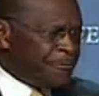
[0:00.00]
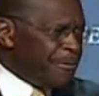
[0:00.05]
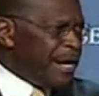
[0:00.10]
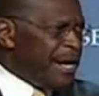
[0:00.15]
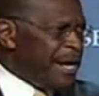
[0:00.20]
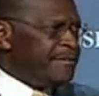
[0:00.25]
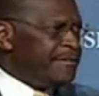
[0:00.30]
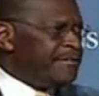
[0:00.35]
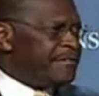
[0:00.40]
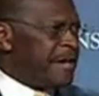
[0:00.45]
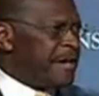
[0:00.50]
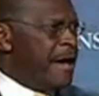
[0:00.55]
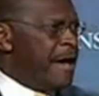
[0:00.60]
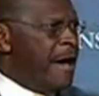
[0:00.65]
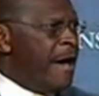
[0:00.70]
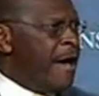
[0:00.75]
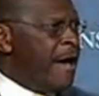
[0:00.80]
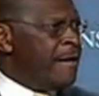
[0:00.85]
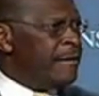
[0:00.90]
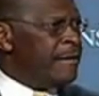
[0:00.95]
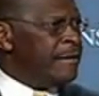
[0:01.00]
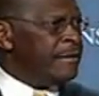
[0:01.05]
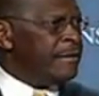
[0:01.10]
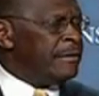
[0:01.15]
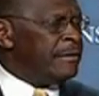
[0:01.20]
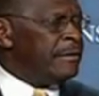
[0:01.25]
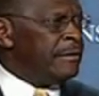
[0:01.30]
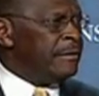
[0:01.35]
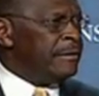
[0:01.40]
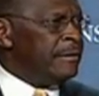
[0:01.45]
friends are,
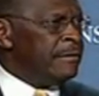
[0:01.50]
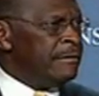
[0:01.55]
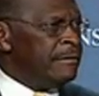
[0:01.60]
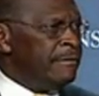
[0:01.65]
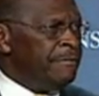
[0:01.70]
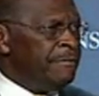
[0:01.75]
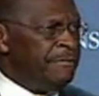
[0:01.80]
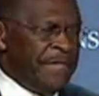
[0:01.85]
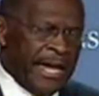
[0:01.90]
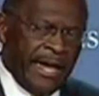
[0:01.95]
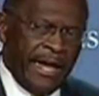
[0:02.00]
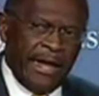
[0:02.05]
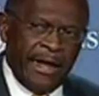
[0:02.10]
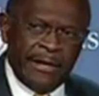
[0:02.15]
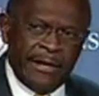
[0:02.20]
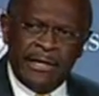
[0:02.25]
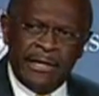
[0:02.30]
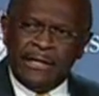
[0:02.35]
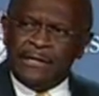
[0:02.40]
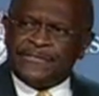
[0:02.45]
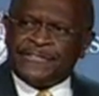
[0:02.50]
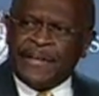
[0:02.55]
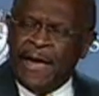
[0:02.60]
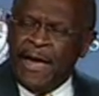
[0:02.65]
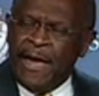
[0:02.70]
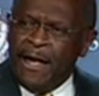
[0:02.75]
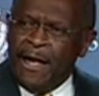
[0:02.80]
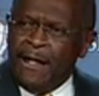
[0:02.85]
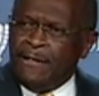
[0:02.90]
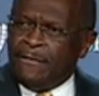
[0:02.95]
then
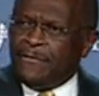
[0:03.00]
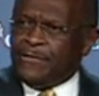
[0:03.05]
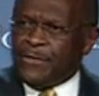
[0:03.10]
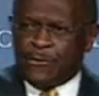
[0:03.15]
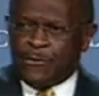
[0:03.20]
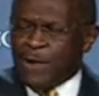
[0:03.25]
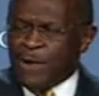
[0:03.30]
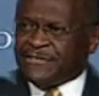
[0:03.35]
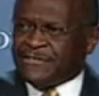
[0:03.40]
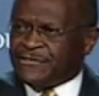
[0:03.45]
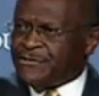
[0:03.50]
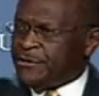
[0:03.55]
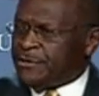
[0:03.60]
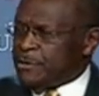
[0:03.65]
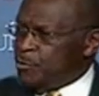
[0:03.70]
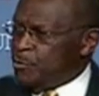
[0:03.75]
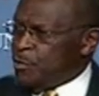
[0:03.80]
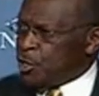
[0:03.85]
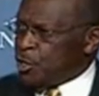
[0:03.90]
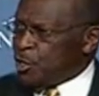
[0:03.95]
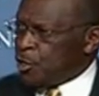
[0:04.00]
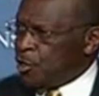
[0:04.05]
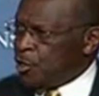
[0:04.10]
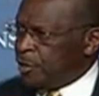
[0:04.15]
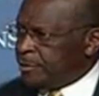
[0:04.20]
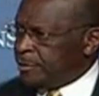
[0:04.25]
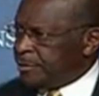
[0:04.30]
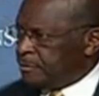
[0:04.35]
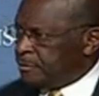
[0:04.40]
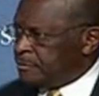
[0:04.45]
tell the rest of the
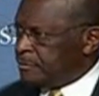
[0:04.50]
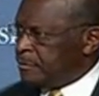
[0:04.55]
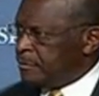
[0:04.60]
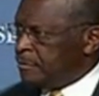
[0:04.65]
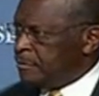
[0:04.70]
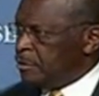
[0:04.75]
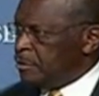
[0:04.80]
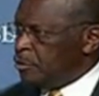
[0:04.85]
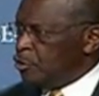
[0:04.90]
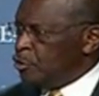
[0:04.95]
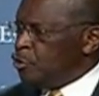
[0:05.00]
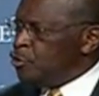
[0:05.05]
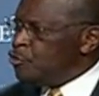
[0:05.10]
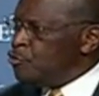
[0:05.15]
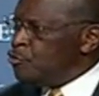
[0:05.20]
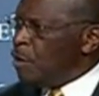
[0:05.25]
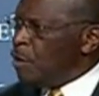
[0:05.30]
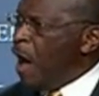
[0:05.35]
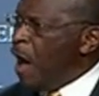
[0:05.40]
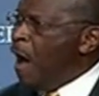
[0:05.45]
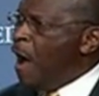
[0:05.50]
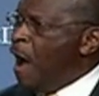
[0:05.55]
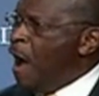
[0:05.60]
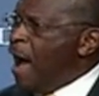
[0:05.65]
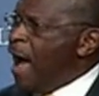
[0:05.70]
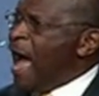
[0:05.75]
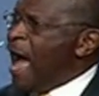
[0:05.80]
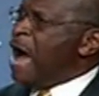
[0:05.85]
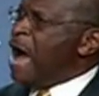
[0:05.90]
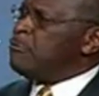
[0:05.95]
world who
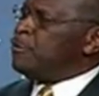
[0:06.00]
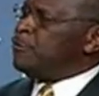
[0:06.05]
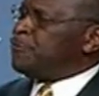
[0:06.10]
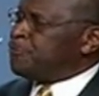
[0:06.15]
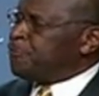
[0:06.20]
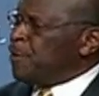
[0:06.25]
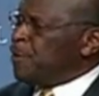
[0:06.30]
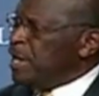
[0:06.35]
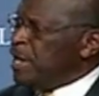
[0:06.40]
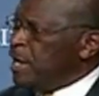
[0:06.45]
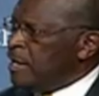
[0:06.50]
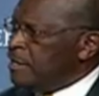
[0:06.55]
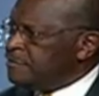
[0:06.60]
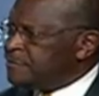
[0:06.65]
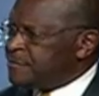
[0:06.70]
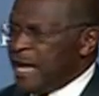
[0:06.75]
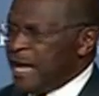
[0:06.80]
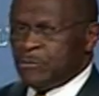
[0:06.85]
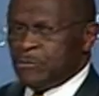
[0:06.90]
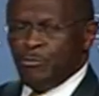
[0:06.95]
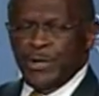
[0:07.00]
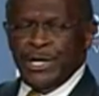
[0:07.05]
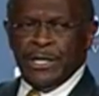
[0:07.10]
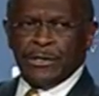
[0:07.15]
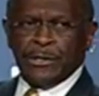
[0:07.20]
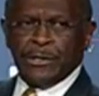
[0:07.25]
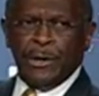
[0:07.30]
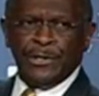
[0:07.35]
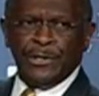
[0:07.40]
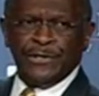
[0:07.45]
are our friends that
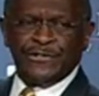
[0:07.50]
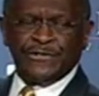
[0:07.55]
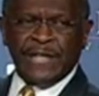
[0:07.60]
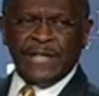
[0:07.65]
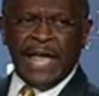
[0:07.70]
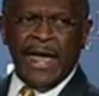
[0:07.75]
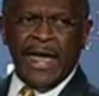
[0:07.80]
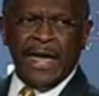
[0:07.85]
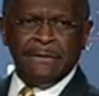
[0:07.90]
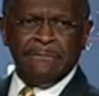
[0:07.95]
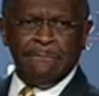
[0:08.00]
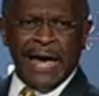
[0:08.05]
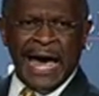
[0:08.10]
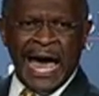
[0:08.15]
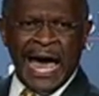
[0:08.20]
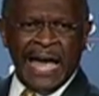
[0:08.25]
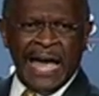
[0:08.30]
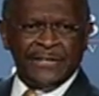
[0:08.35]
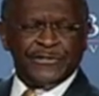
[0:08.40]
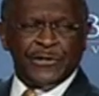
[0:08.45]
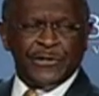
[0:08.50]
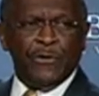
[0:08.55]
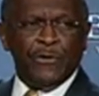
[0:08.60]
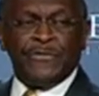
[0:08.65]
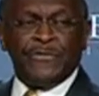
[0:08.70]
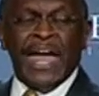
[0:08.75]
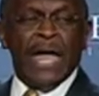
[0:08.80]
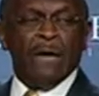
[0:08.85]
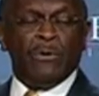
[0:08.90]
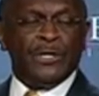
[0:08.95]
we are going to stand by,
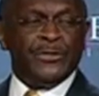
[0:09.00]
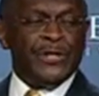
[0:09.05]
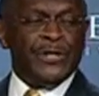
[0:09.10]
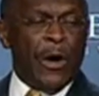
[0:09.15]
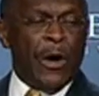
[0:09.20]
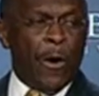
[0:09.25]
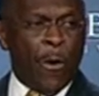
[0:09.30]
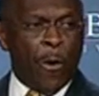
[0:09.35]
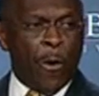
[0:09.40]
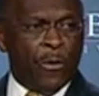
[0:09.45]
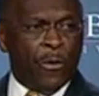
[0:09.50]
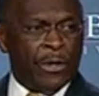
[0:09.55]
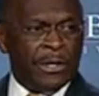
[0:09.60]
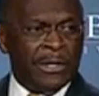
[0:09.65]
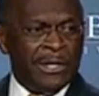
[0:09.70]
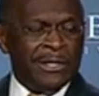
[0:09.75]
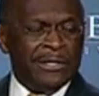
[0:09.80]
so they will know